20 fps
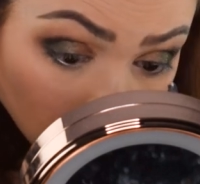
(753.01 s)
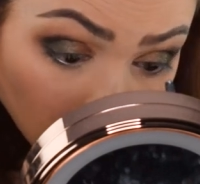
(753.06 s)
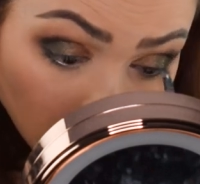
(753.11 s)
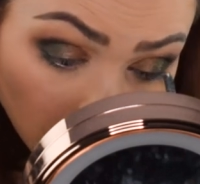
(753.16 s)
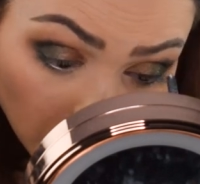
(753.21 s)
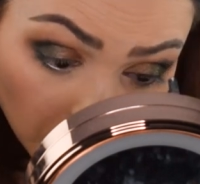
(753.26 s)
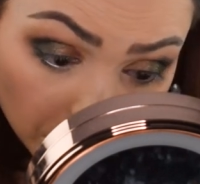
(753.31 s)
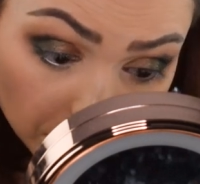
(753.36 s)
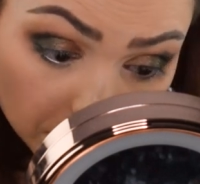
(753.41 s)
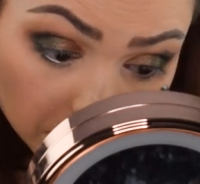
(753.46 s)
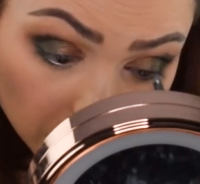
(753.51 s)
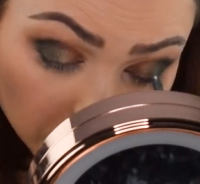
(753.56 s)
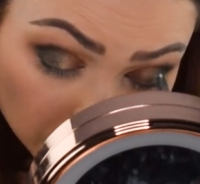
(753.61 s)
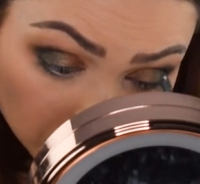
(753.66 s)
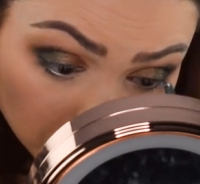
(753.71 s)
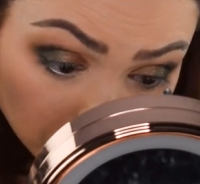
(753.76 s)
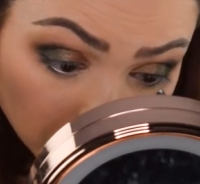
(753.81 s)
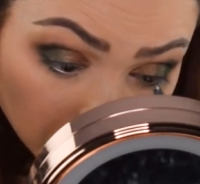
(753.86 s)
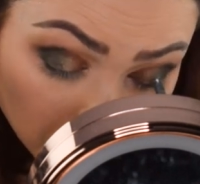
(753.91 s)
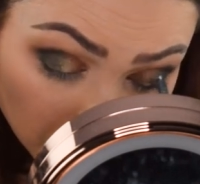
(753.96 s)
Um, it's
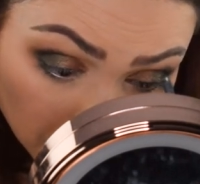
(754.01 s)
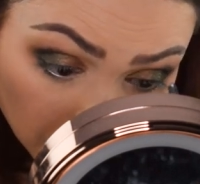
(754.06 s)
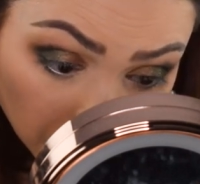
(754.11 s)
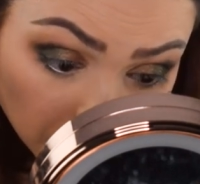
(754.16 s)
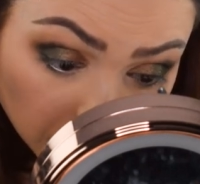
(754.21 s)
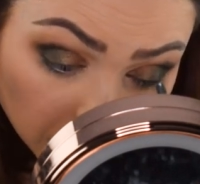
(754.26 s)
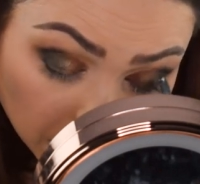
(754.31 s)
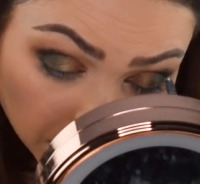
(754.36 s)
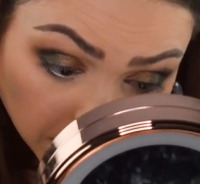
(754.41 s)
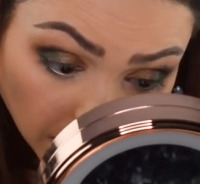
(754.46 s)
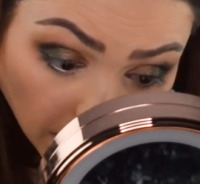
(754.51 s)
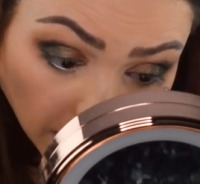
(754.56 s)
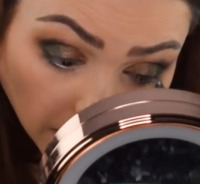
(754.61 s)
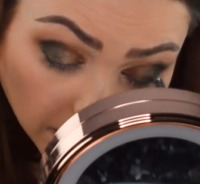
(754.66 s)
also one of the things that